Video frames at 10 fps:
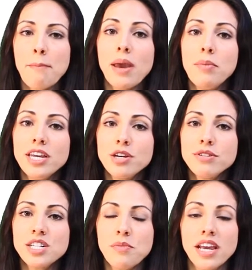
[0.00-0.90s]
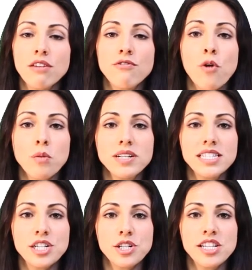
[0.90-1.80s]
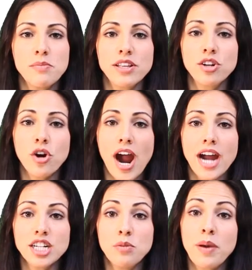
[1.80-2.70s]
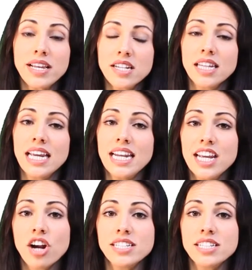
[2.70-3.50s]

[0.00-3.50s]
may be used to make informed decisions about the crash based on the EDR